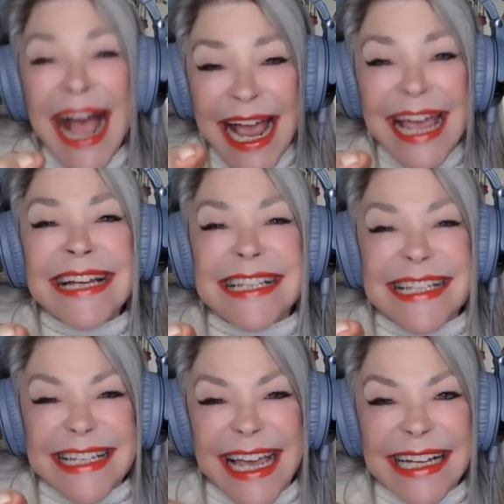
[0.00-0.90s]

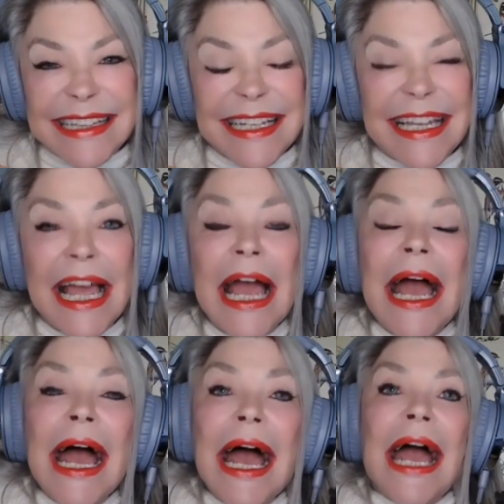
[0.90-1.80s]
Exactly.
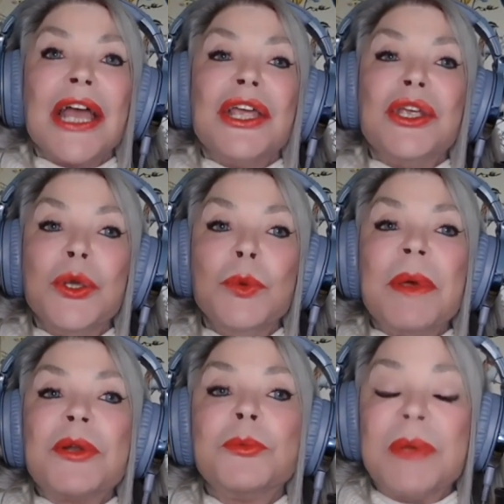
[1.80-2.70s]
You
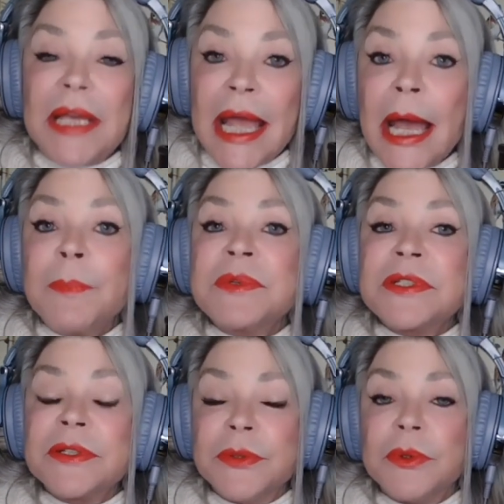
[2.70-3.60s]
better be
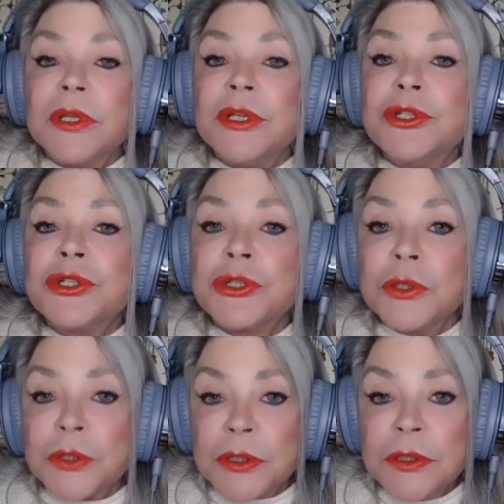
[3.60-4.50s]
absolutely
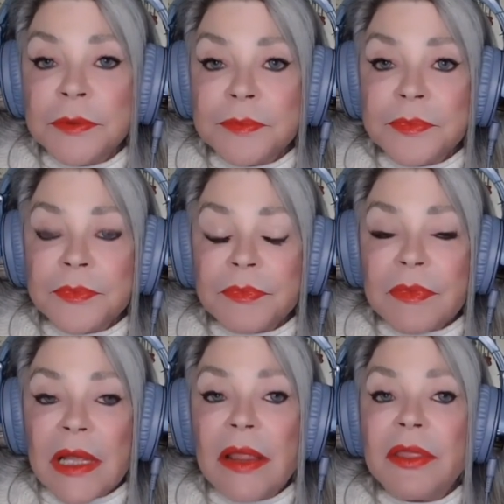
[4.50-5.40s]
sure
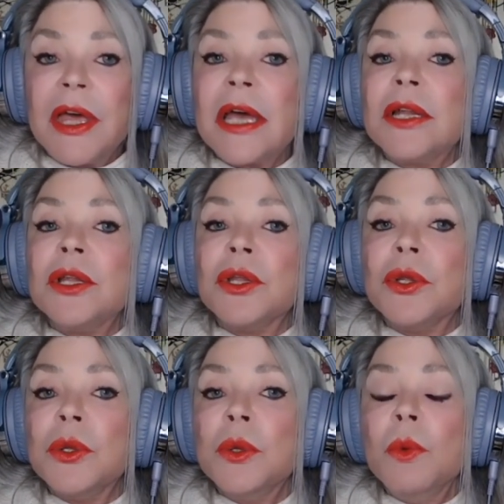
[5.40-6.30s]
that
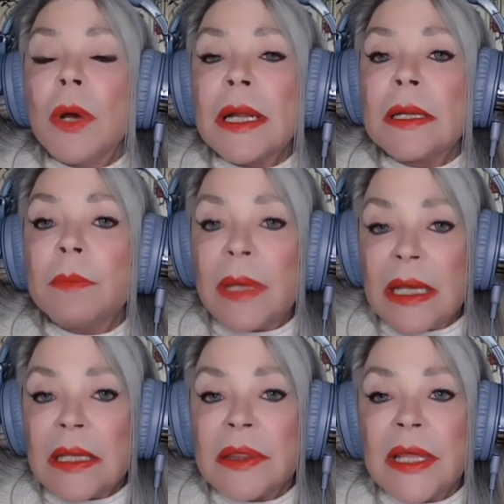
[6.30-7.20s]
you want to
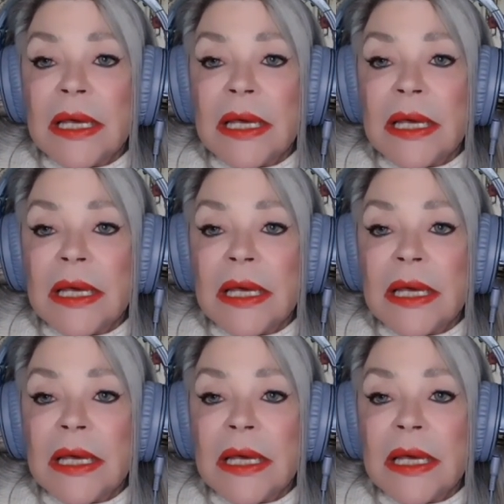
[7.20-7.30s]
make that